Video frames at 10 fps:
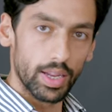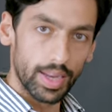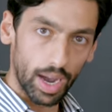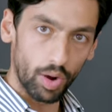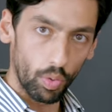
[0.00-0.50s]

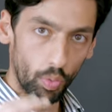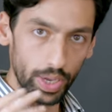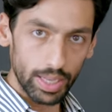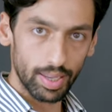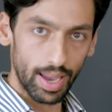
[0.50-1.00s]
Now,
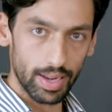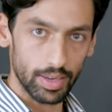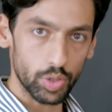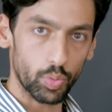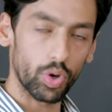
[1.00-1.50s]
we
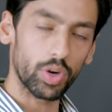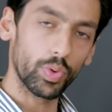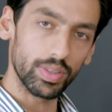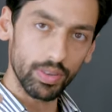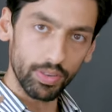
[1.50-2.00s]
tailors work
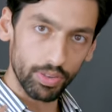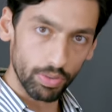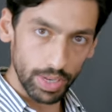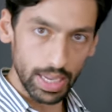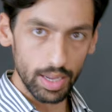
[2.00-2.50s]
with
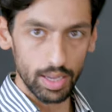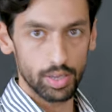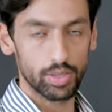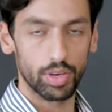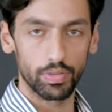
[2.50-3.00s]
three
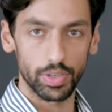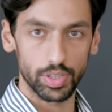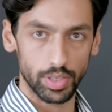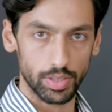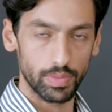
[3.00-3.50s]

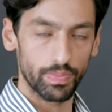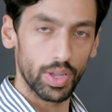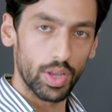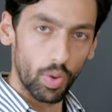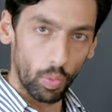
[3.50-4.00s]
surfaces.
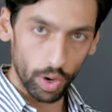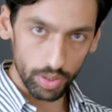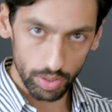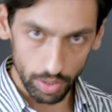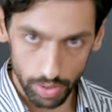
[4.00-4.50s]

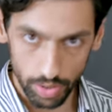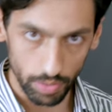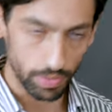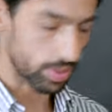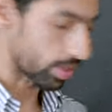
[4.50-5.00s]
What are those
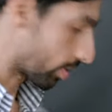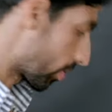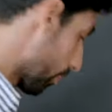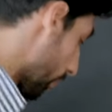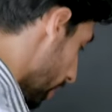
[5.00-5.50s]

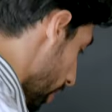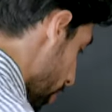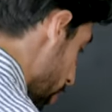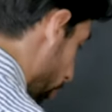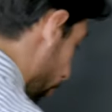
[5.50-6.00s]
surfaces? The